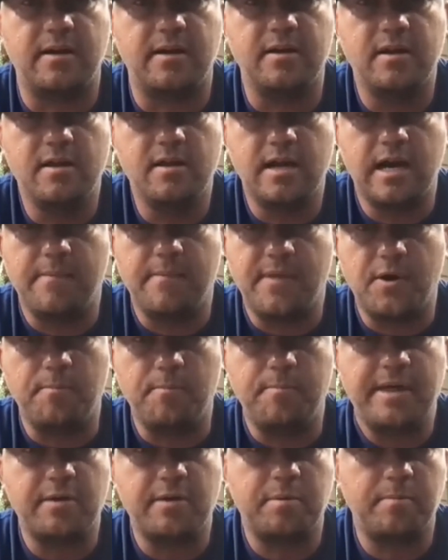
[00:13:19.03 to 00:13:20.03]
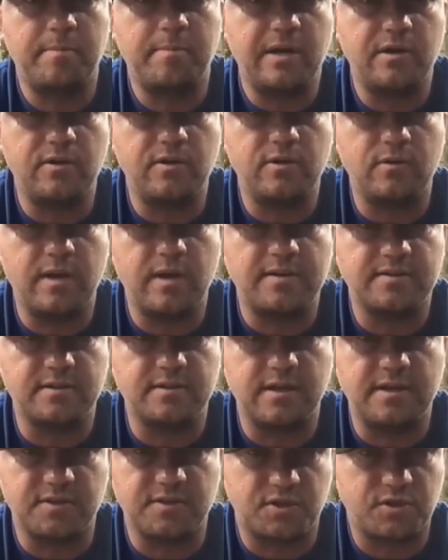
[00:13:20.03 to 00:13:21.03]
that'll better prepare you as
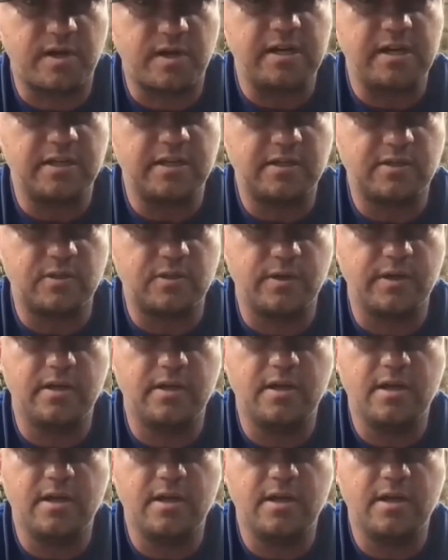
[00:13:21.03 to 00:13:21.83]
a training decoy,